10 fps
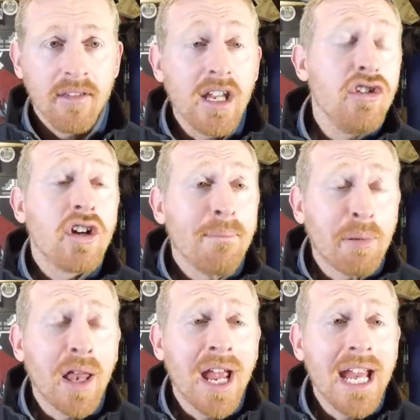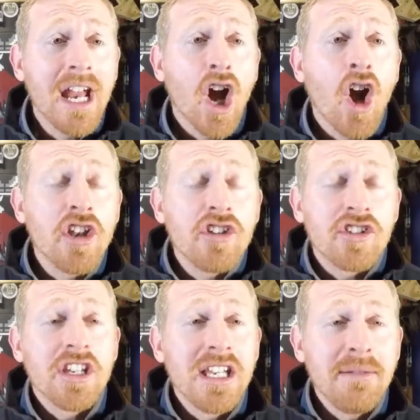that you could play on your
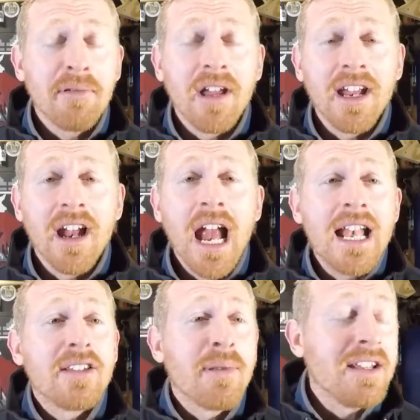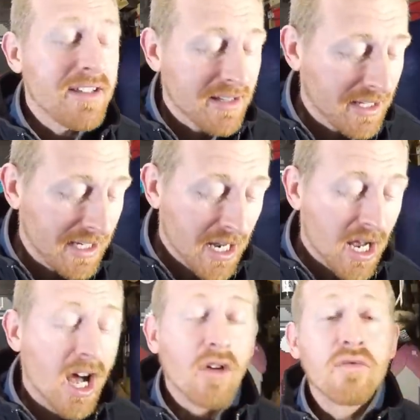CD player, and it's basically
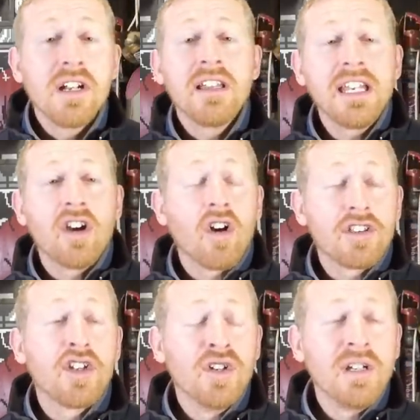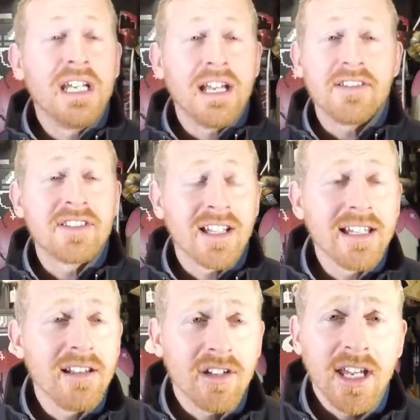a really cartoony and
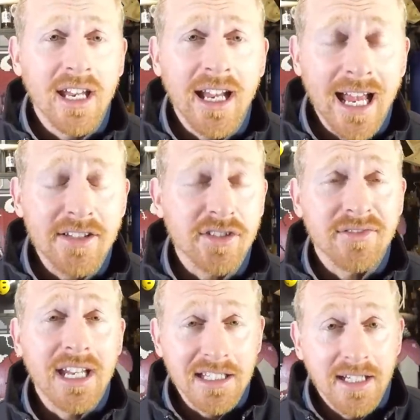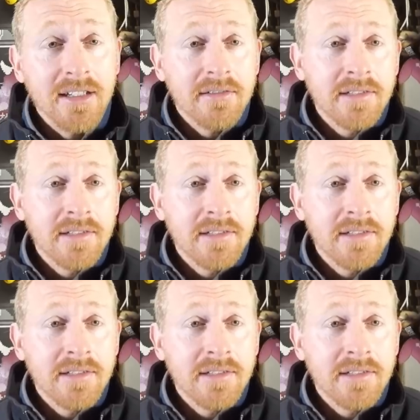silly looking Castlevania.